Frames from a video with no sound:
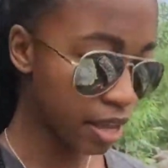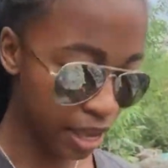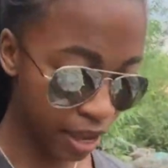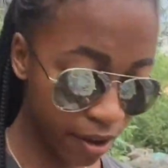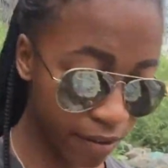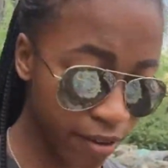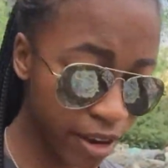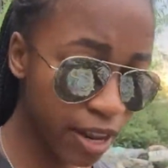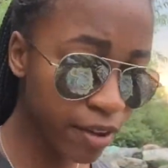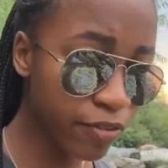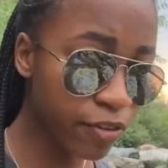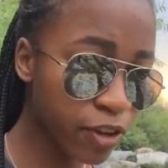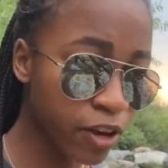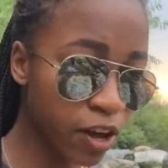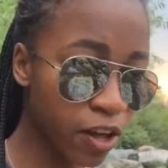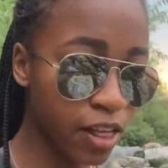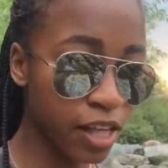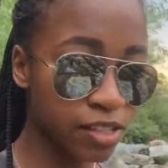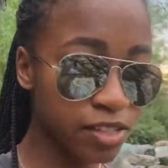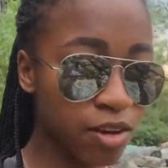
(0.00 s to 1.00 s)
even if you
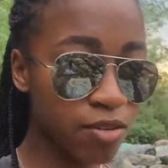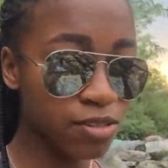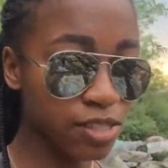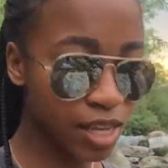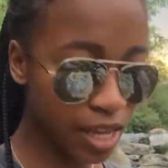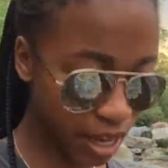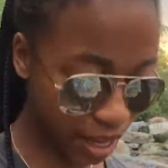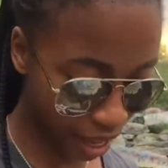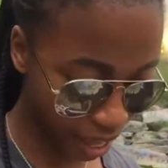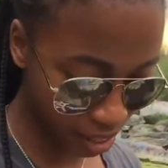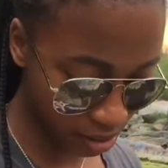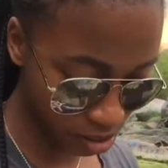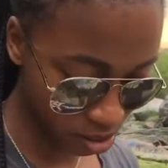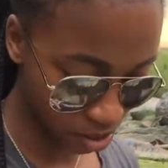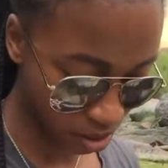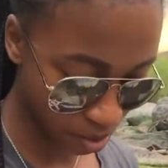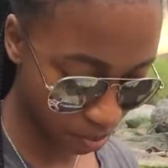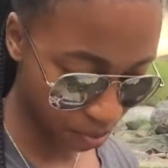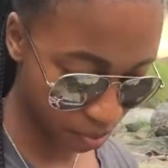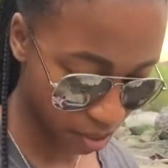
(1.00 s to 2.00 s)
know that someone's gonna cancel
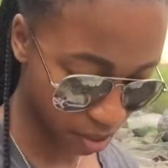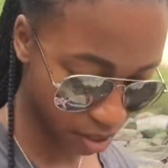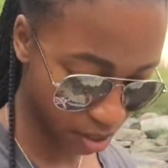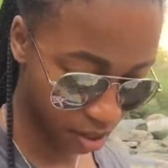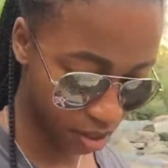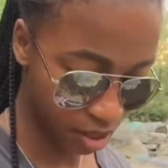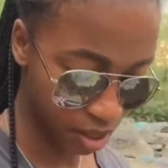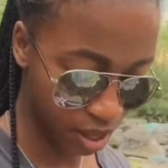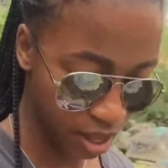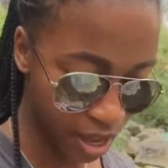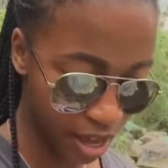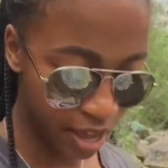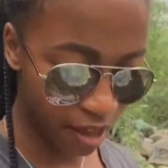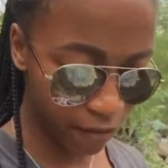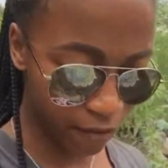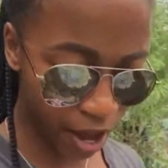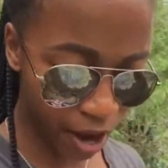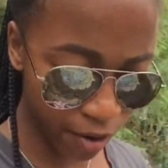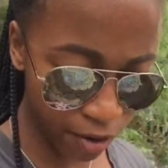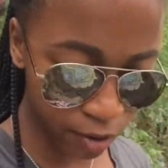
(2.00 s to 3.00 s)
them,
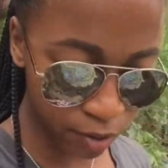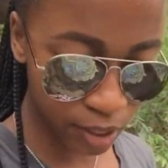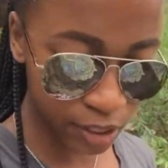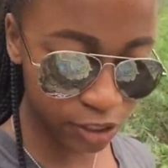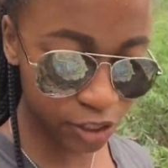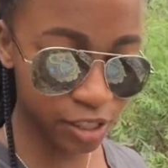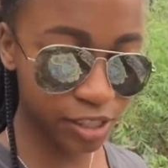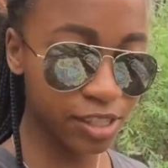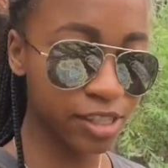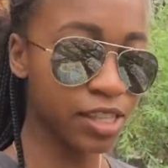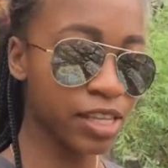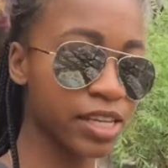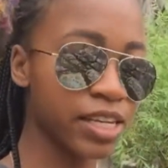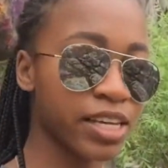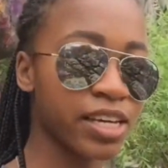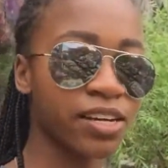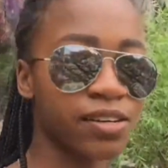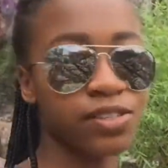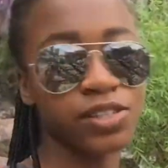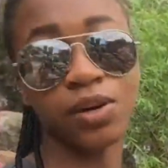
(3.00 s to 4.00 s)
if everyone's just
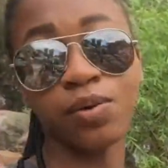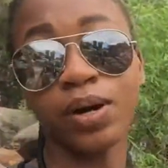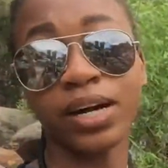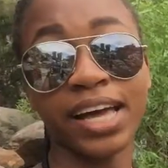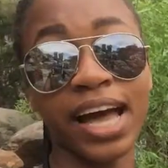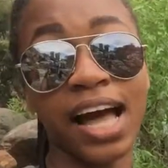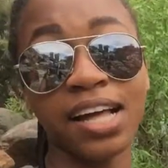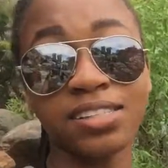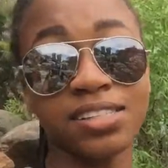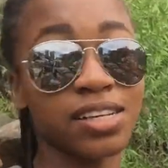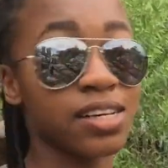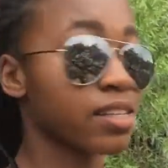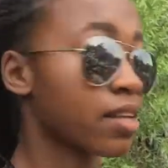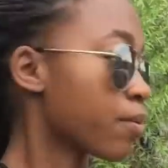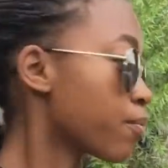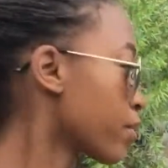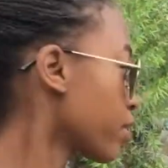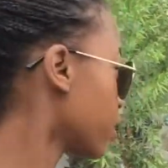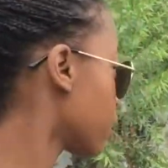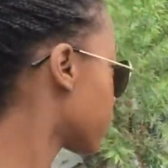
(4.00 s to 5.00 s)
thinking of someone canceling
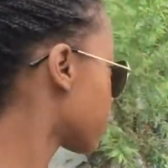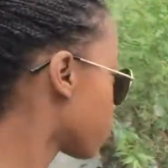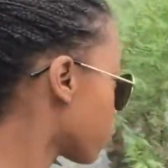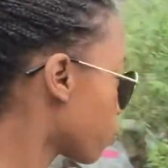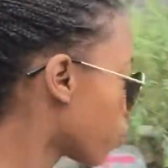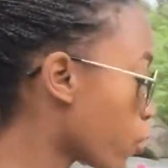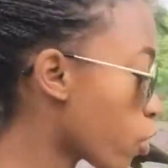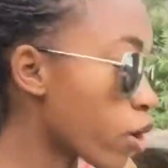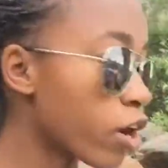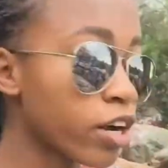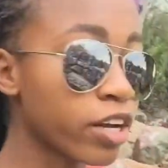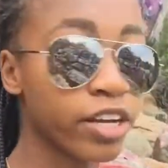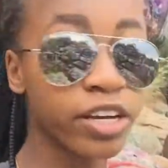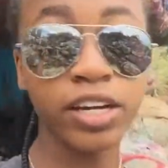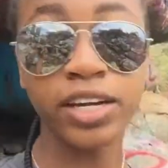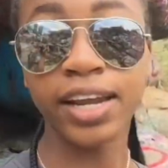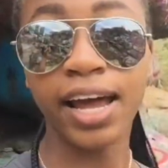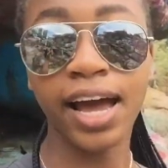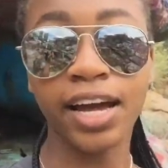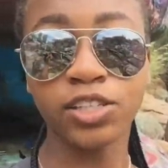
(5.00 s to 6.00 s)
them, they're gonna do more
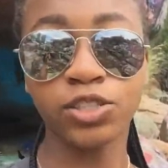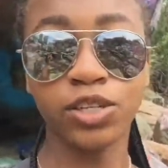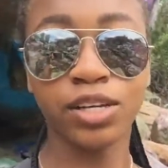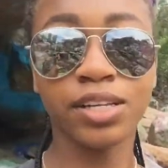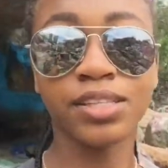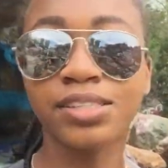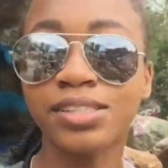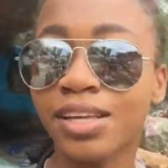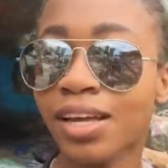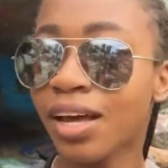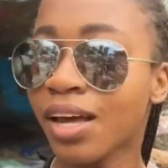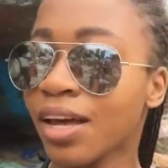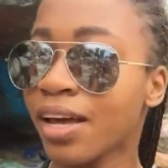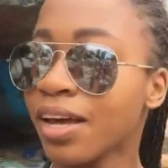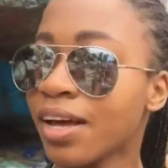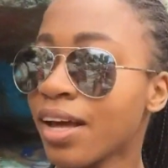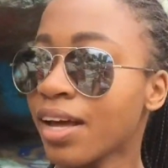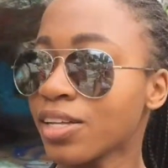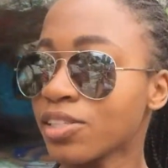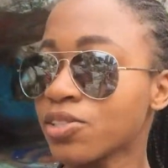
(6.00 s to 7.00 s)
good actions.
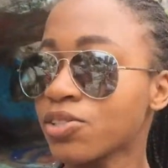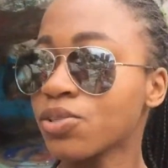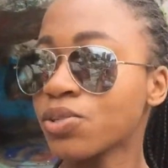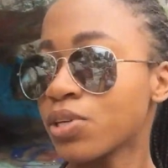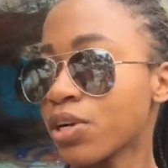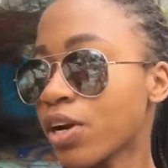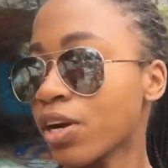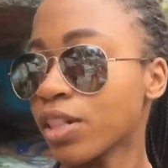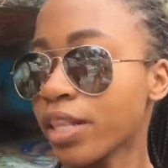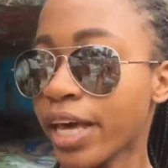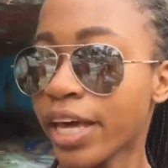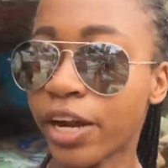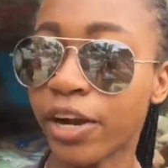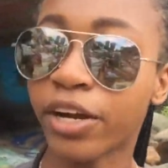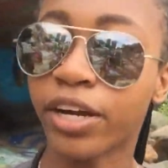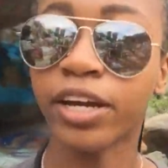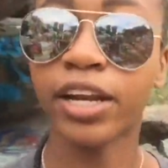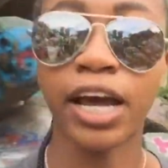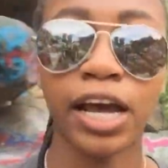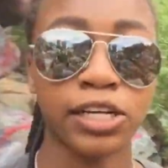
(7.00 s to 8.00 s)
And sooner or
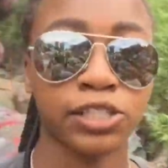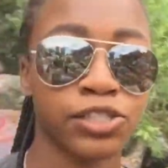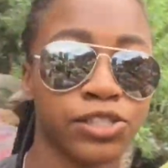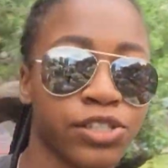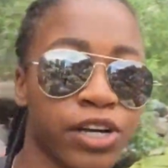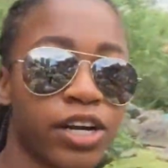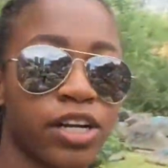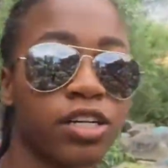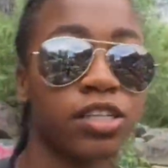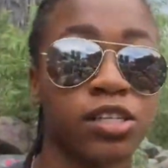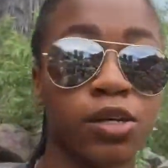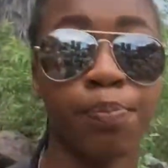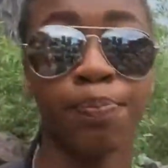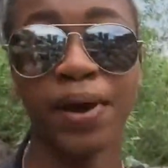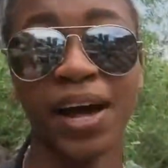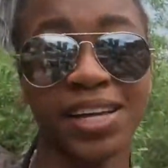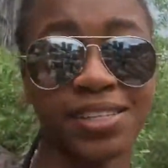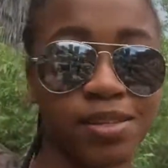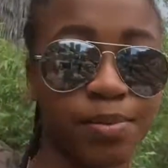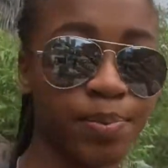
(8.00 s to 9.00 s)
later, good actions are gonna
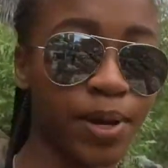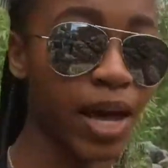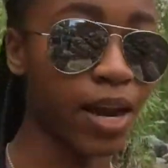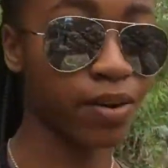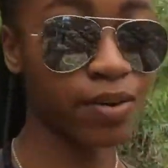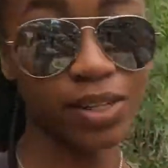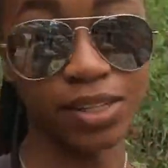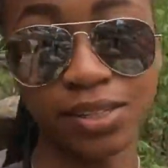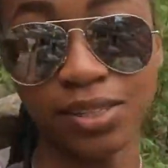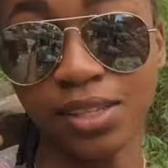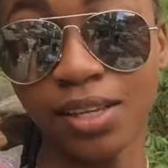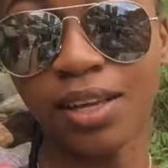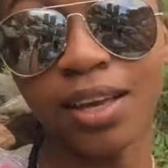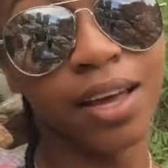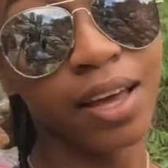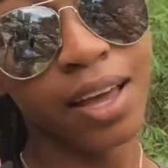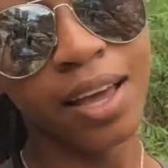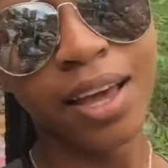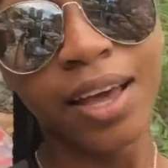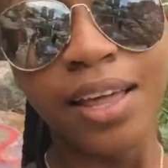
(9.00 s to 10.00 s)
surpass the bad ones.
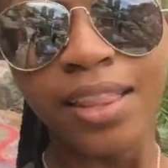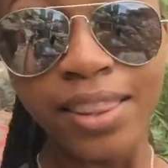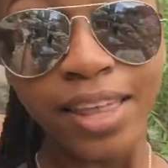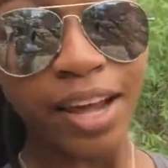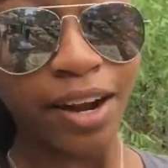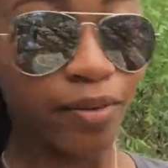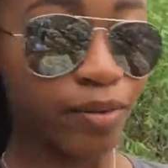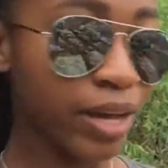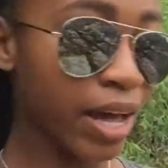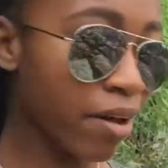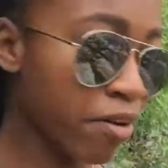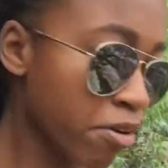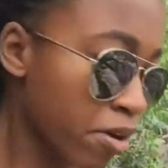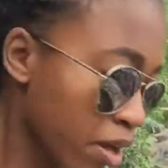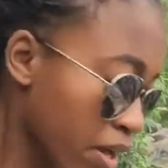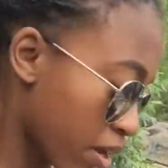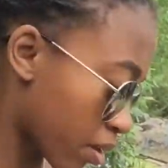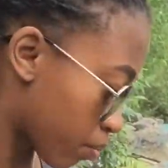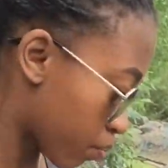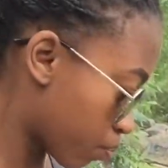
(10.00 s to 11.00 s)
And there, we have a